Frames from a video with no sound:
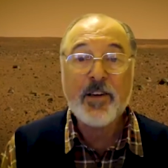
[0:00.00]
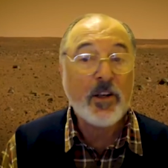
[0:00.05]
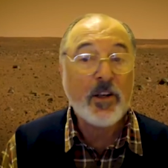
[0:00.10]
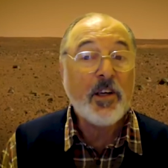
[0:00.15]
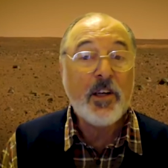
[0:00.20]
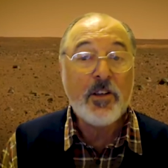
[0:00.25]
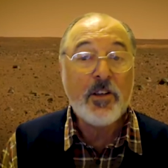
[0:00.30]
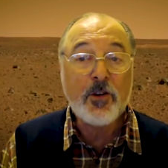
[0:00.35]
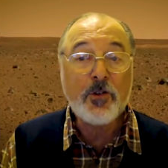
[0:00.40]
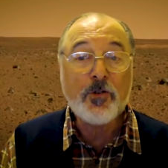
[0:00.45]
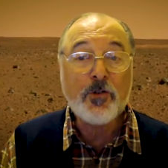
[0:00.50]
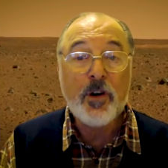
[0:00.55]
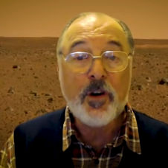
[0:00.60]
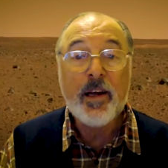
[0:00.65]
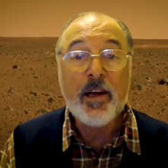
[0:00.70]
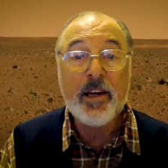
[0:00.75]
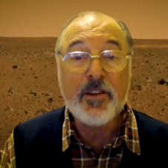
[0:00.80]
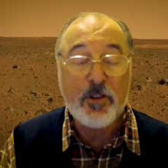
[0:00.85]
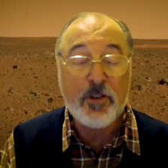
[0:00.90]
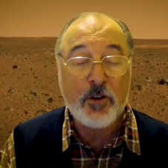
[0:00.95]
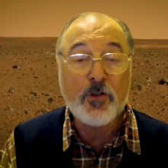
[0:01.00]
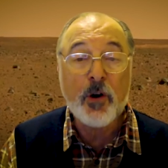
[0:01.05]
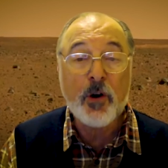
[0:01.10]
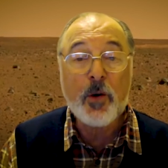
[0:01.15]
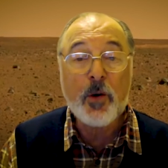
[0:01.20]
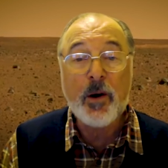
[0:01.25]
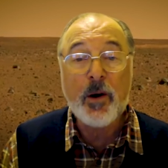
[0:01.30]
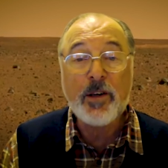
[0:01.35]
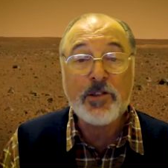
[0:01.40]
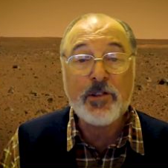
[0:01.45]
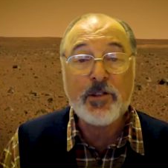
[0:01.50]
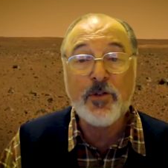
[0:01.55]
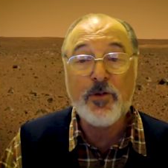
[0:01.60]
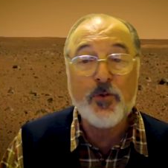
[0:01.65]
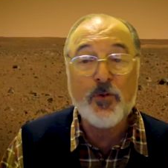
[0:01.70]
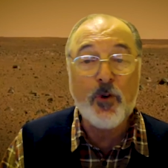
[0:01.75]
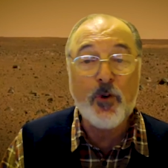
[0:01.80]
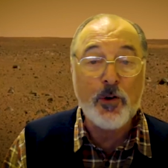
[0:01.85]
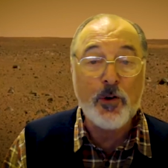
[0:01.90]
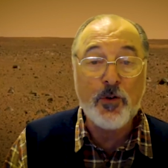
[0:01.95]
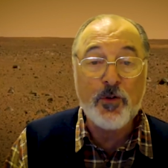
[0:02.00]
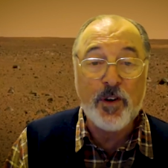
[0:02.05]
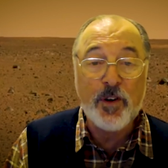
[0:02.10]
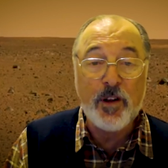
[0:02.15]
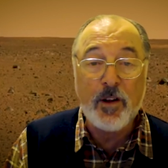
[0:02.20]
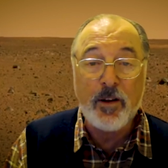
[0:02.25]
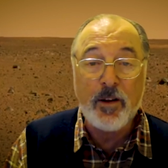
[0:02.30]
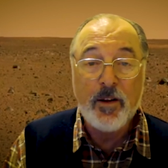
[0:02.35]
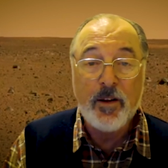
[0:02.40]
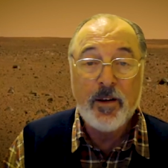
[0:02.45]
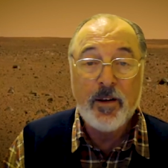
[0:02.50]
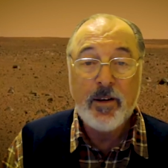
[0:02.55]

very here's, difficult. Here's mix. a true question for you, Phil.